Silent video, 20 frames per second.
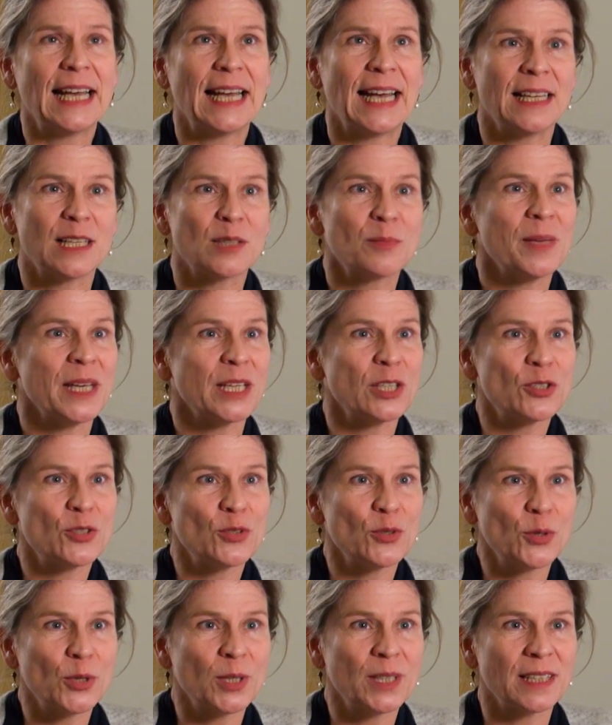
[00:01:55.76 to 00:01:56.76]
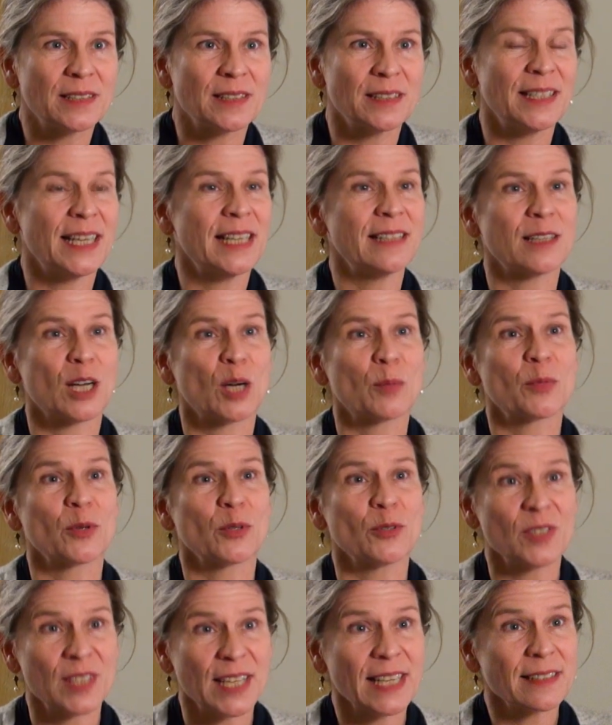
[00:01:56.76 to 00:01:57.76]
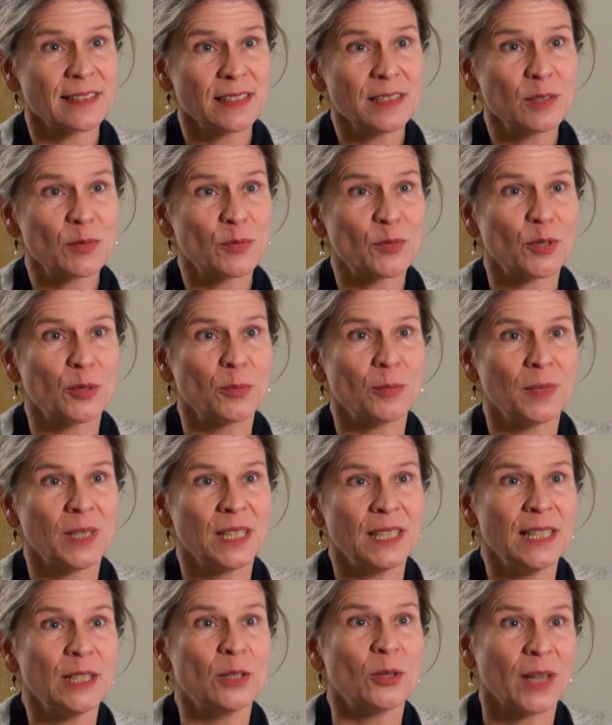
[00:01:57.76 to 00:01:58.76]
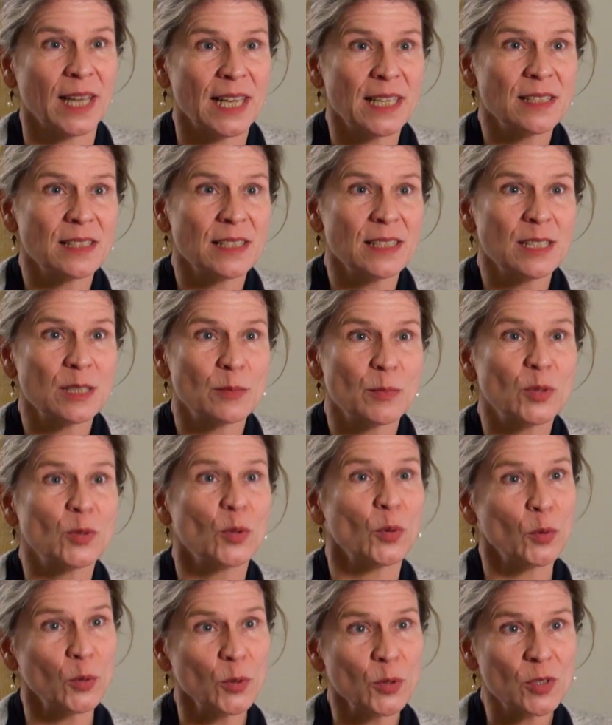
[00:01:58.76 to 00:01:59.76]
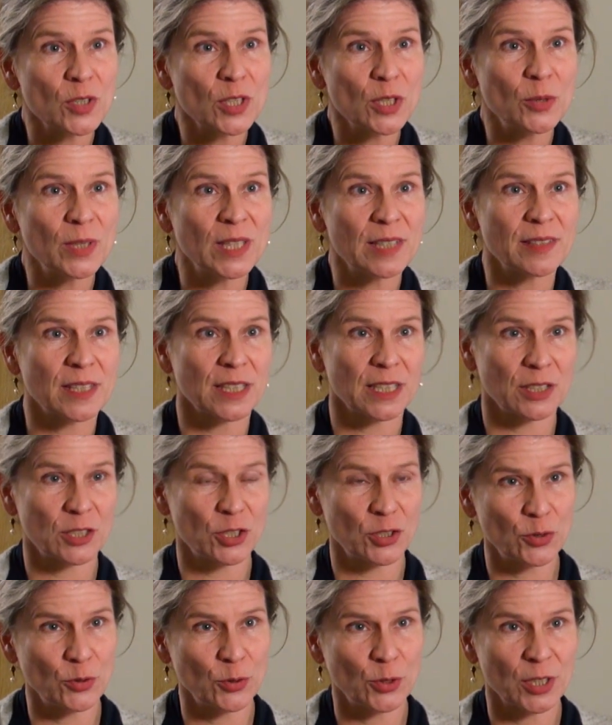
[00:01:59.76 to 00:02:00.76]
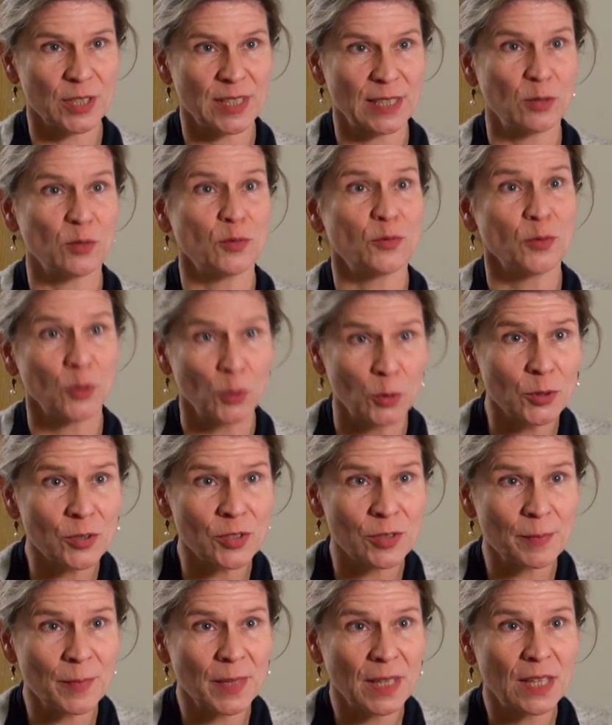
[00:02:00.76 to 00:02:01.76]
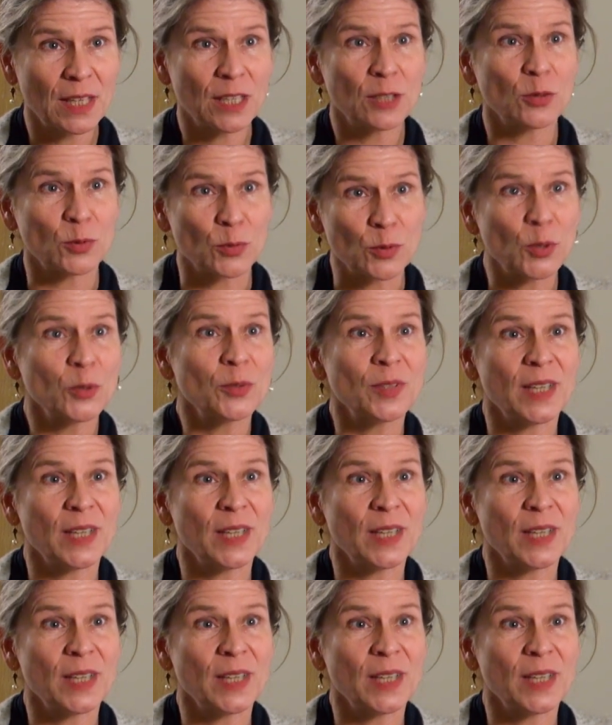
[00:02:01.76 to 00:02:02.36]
and it makes sure that the data are protected from illegal access, but also that they are stored in a vault, the raw